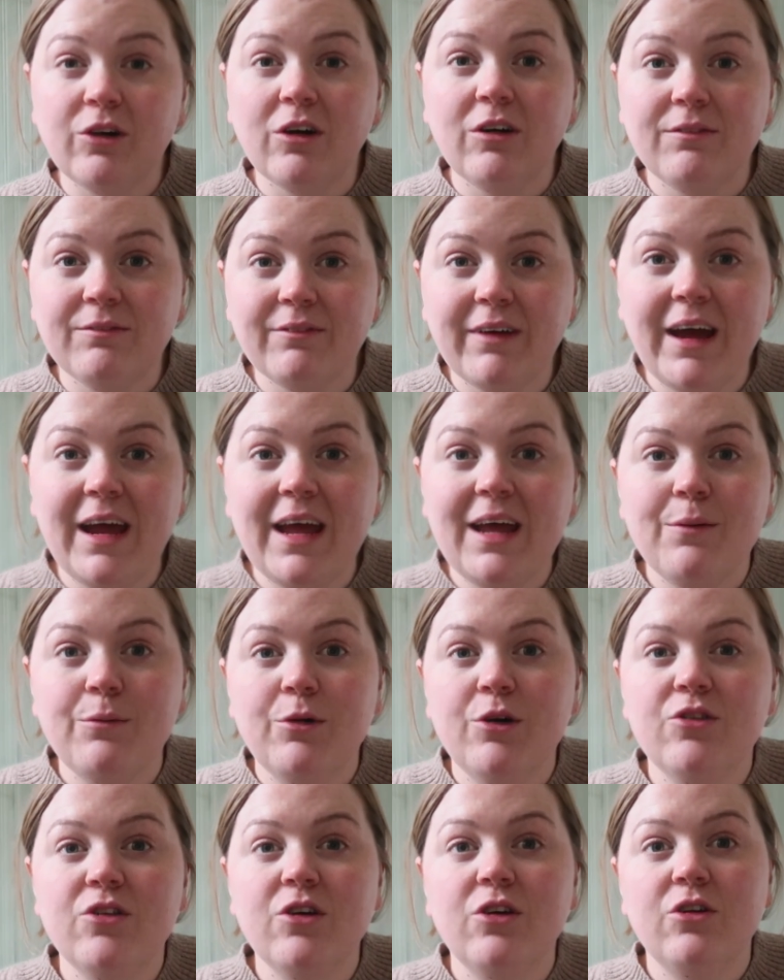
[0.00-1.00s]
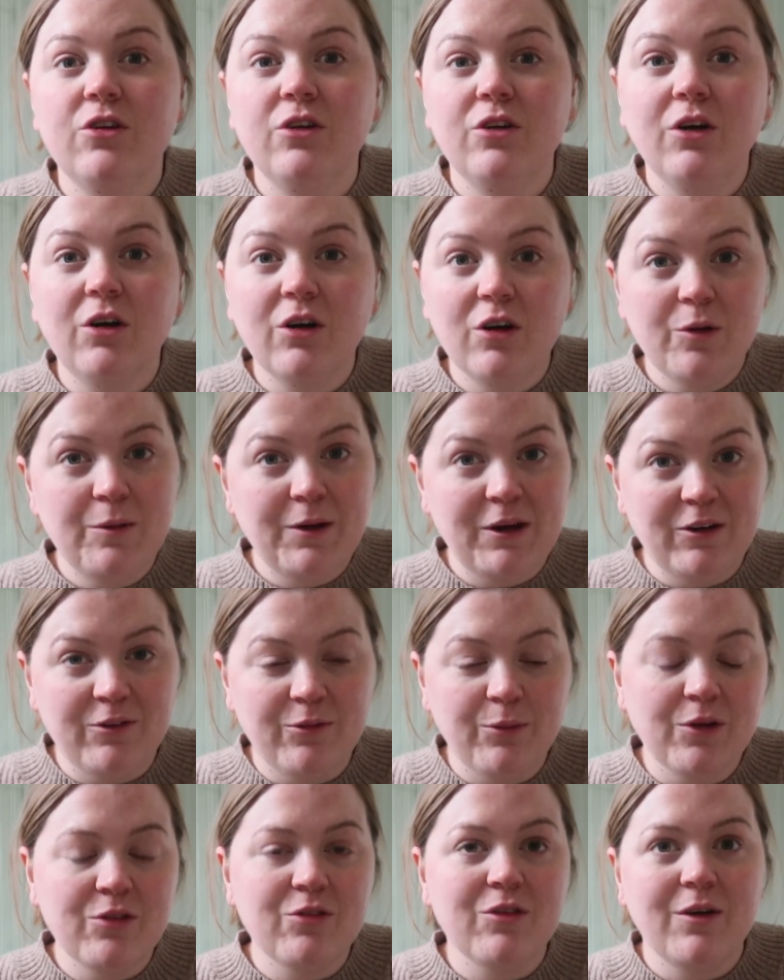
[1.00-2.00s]
on there. It was not coming
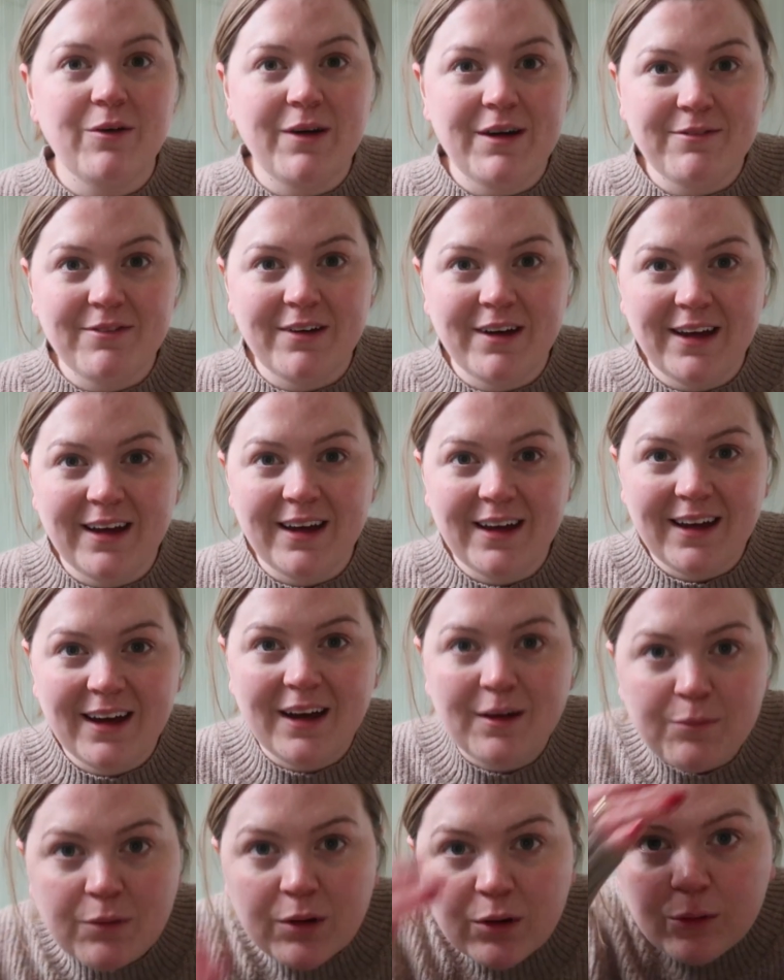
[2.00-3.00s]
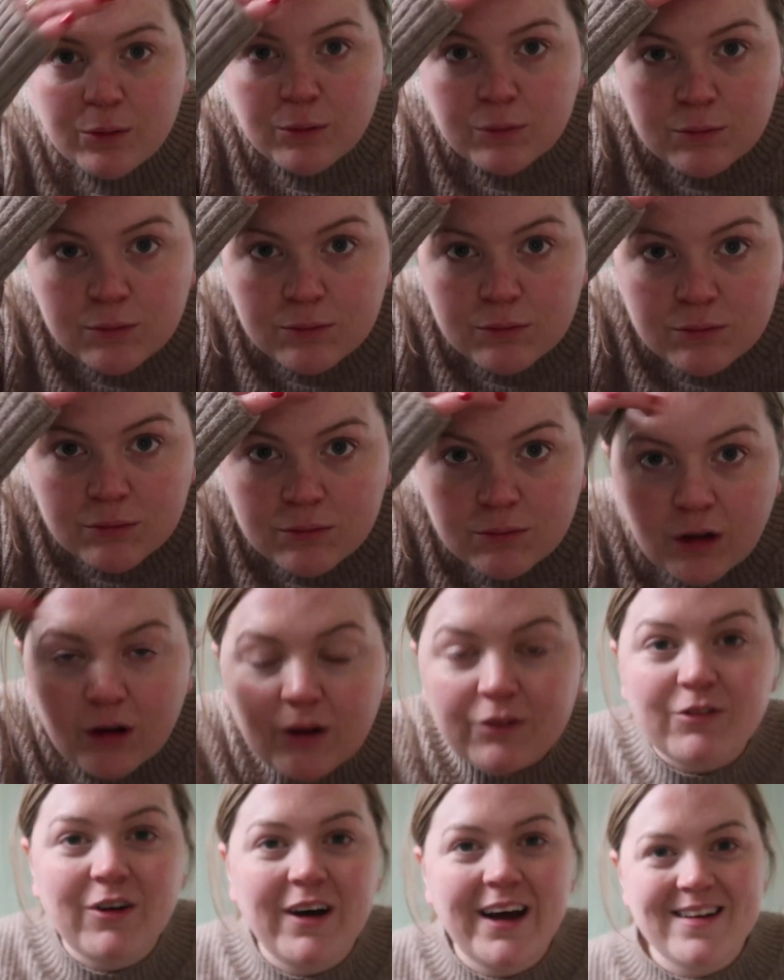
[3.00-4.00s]
off whatsoever. Oh, I
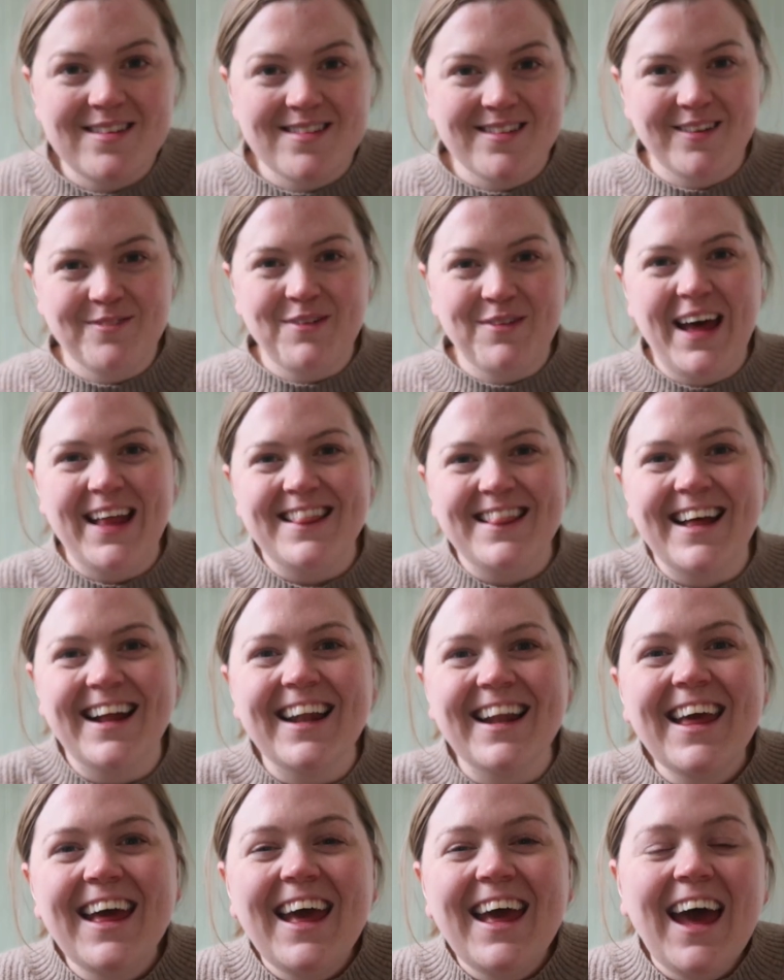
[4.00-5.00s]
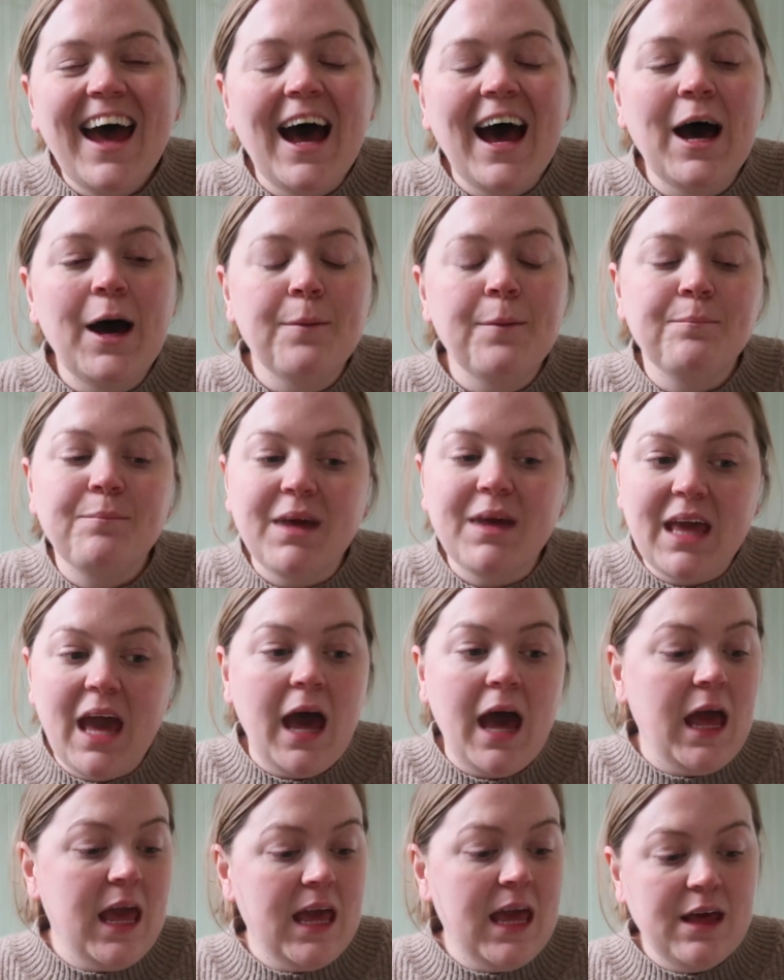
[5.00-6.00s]
thought I had something on my head then. But
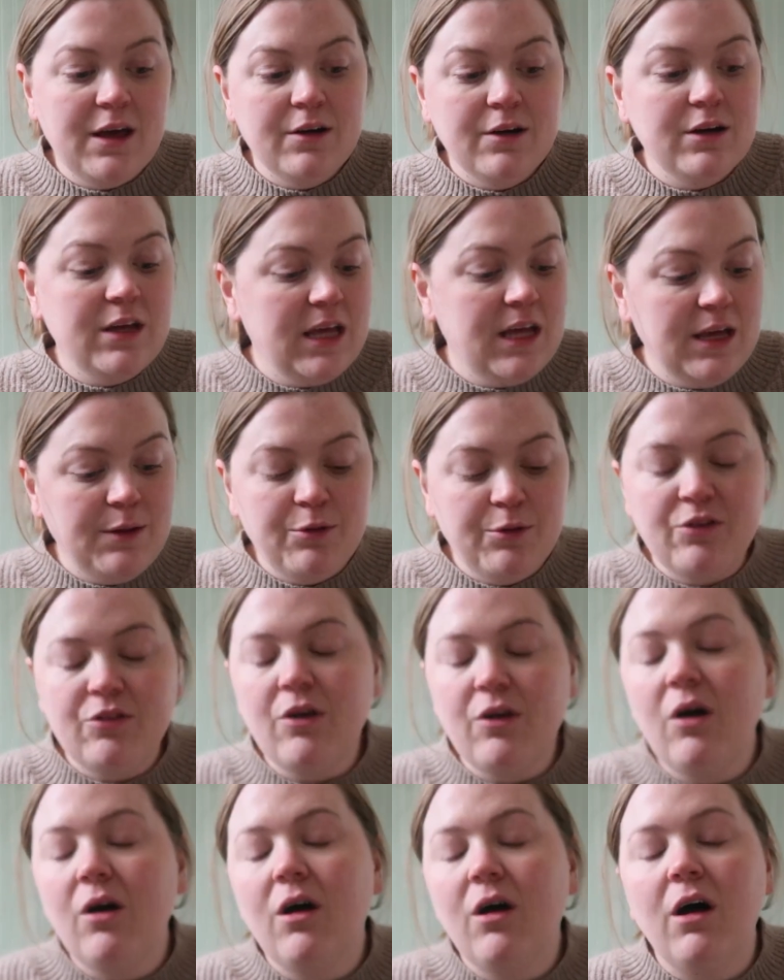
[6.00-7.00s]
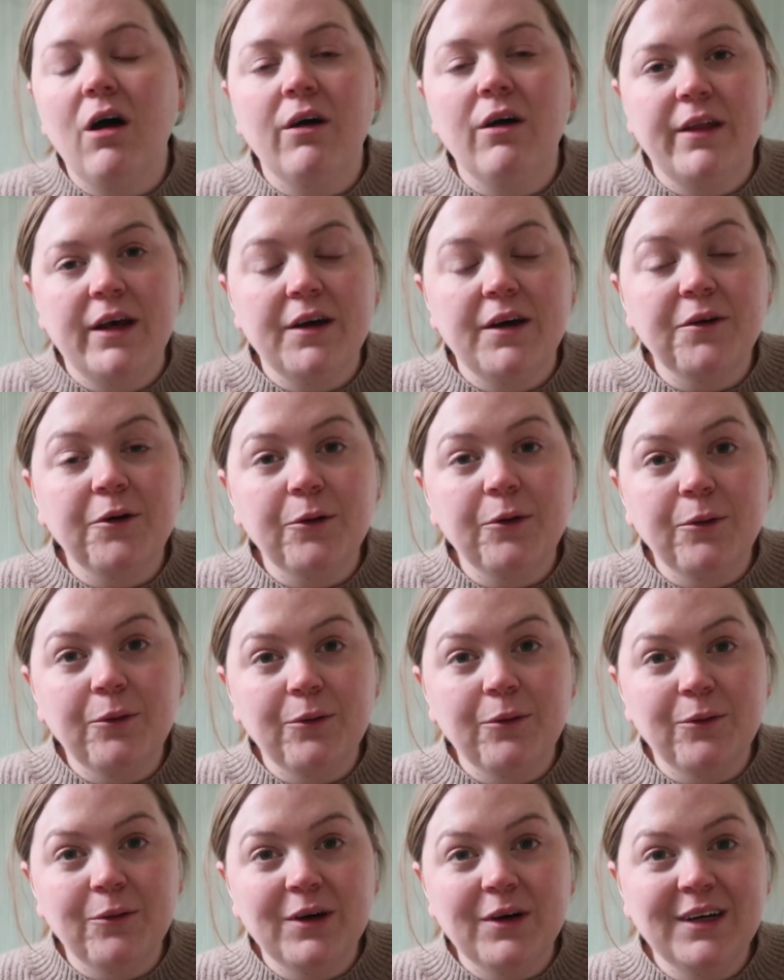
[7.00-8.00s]
yeah, he was on it
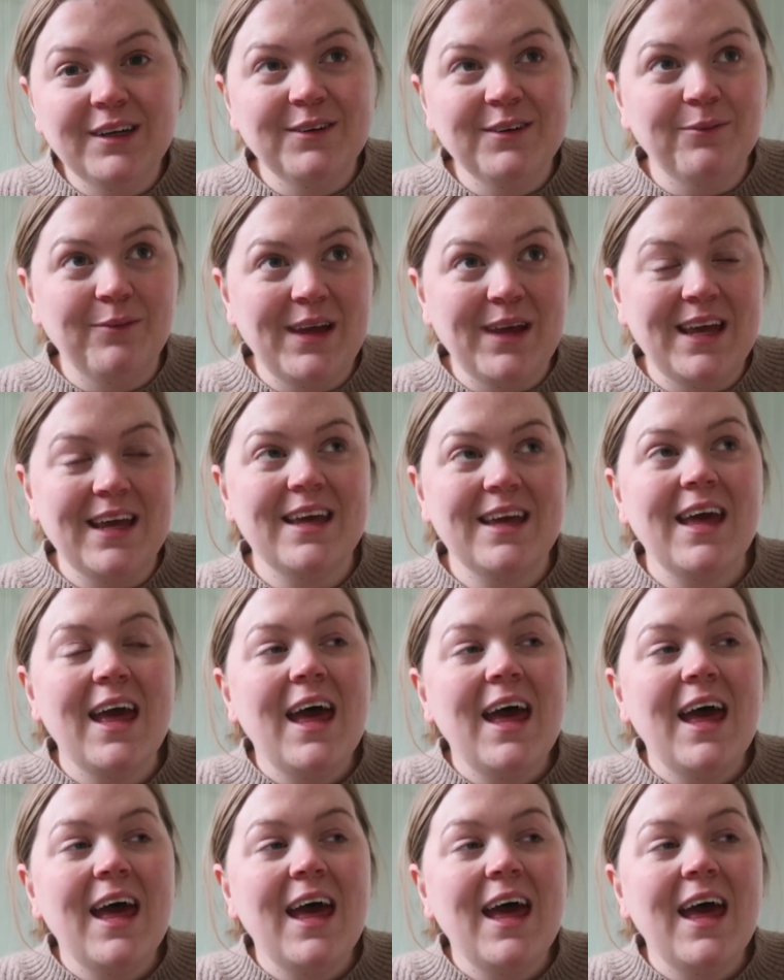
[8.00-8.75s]
all week.